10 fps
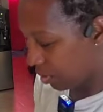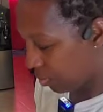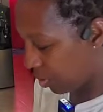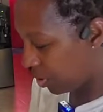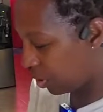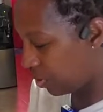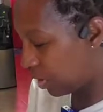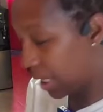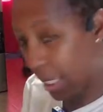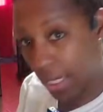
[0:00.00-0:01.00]
We're going to go
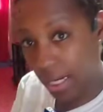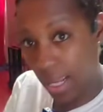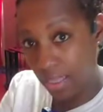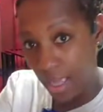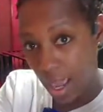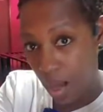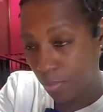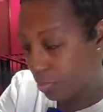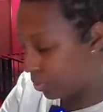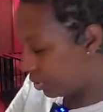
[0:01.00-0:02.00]
ahead and add the
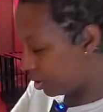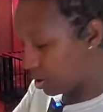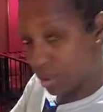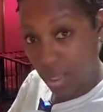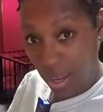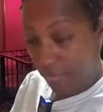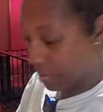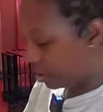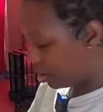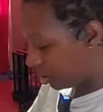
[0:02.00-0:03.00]
apples because they have to
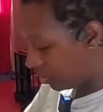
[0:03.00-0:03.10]
cook as